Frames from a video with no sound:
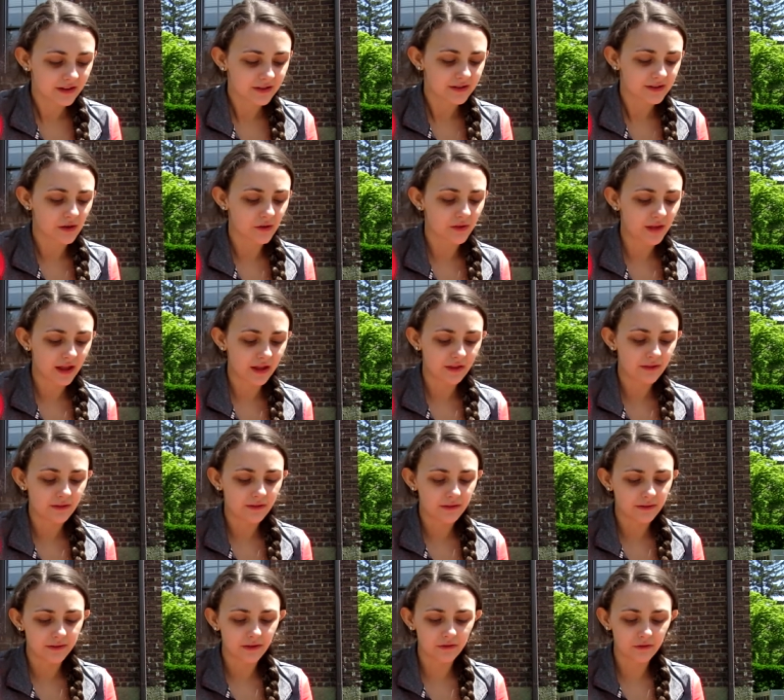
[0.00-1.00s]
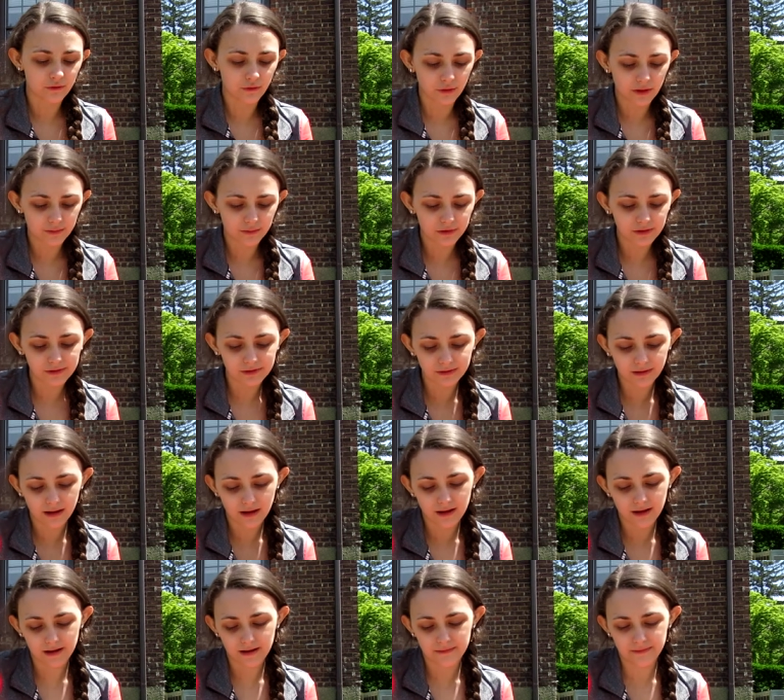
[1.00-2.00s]
So then the normal,
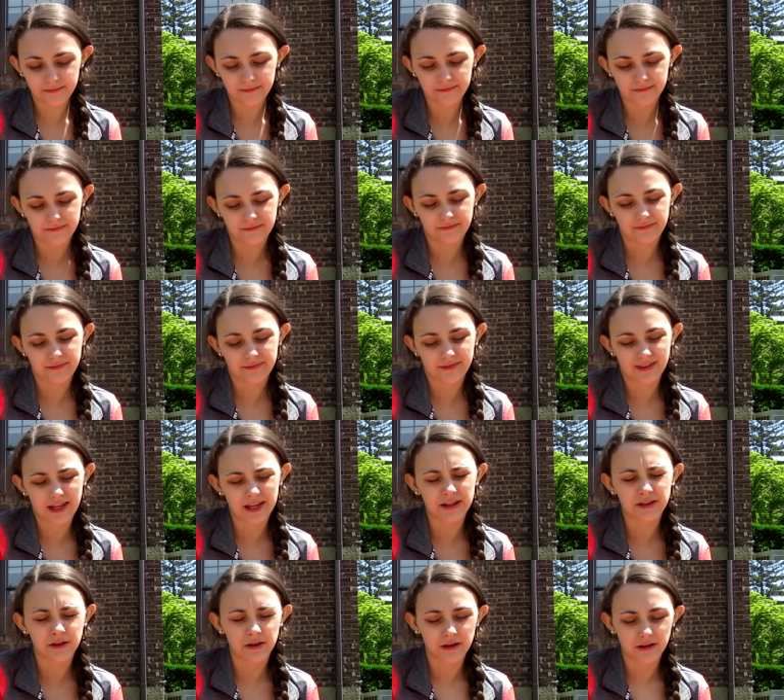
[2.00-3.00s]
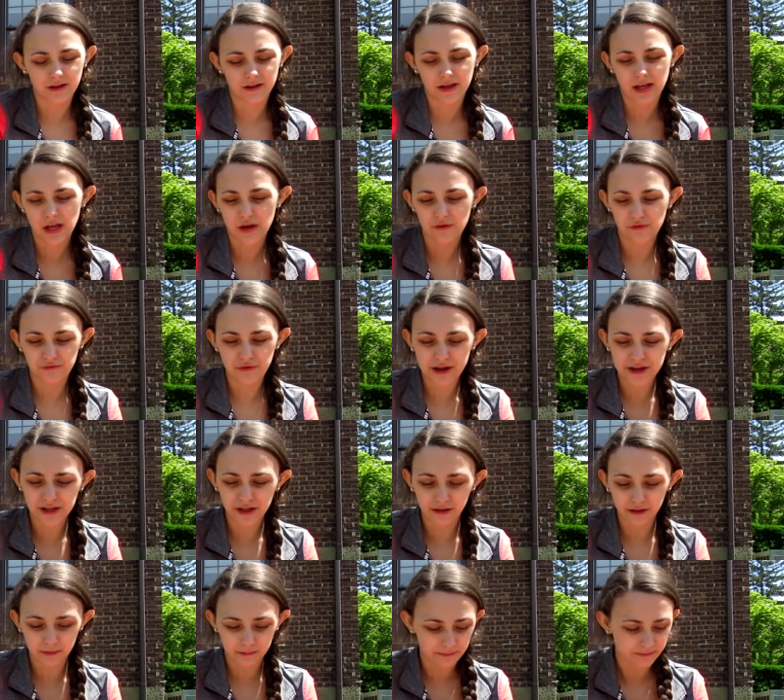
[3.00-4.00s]
like the
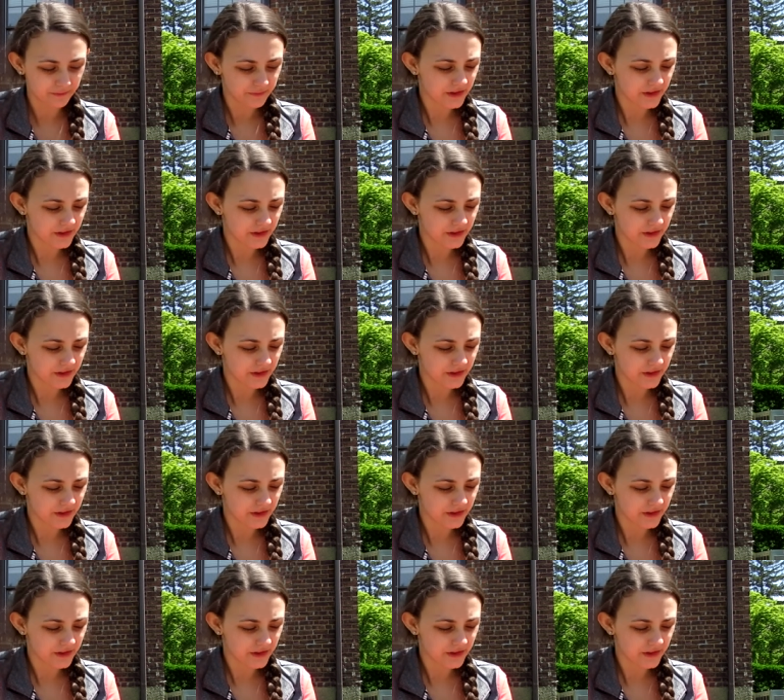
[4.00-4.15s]
regular